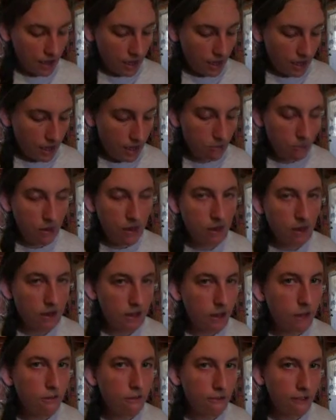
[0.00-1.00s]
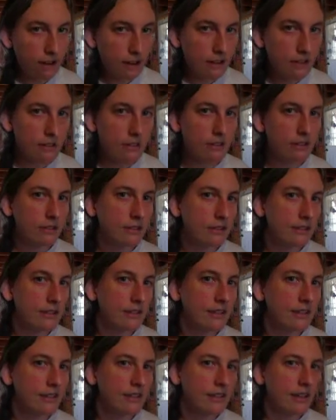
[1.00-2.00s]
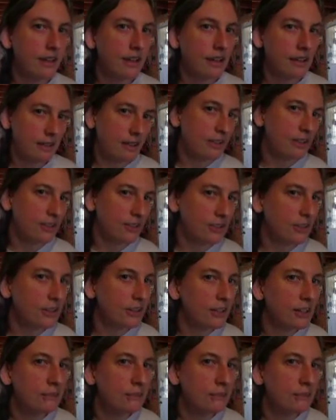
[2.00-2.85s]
and make a difference. It's just